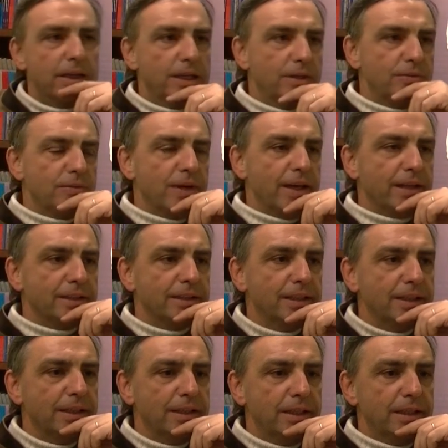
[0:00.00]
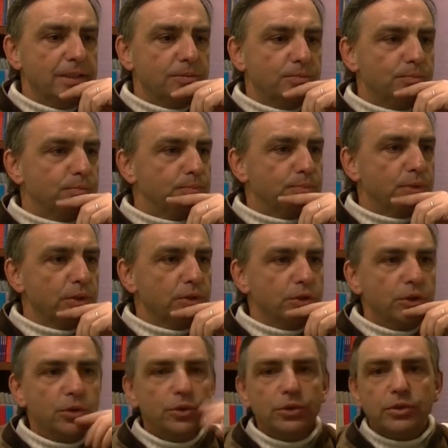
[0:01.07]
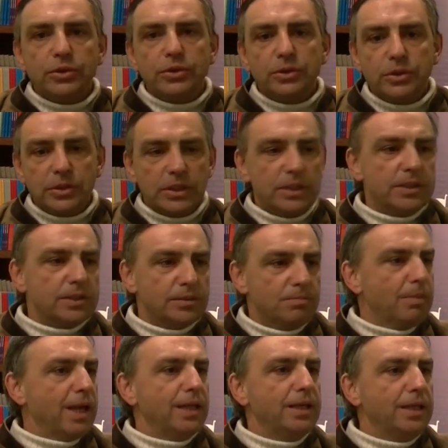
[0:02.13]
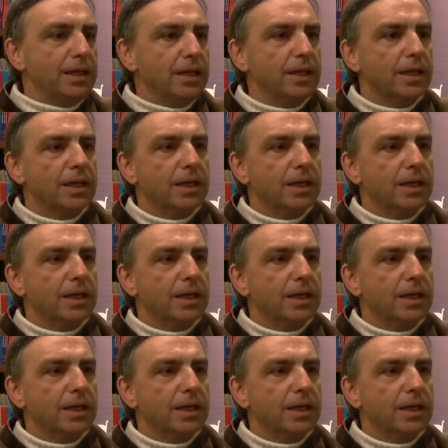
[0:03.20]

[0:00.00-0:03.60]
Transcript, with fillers: in fact, it produces many.